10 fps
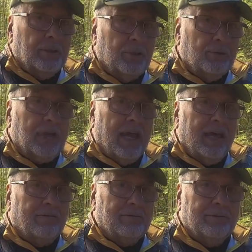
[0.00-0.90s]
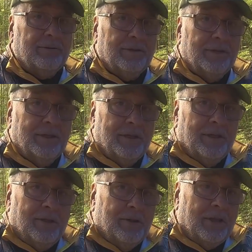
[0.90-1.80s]
used to have
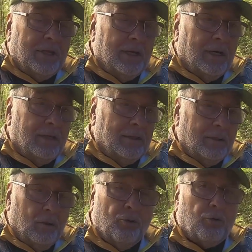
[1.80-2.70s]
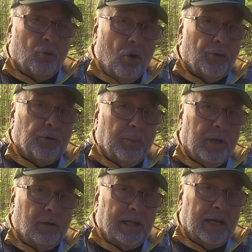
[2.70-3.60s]
the uh, Lothar Walther
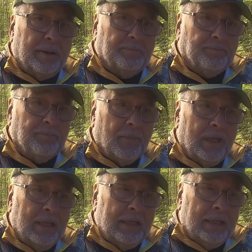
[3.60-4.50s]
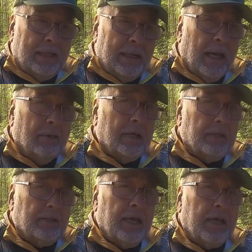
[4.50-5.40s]
barrel in it. Now they
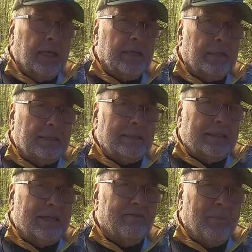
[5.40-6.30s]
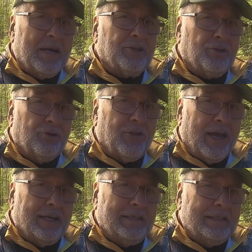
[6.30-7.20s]
say they've mastered
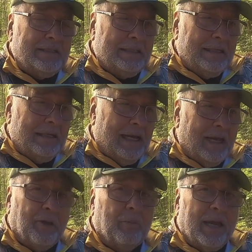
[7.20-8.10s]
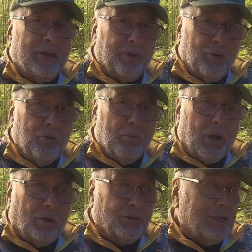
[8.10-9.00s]
that and they're making their own
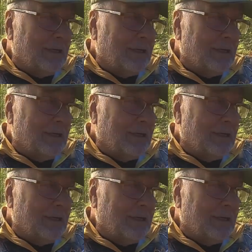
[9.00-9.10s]
barrels.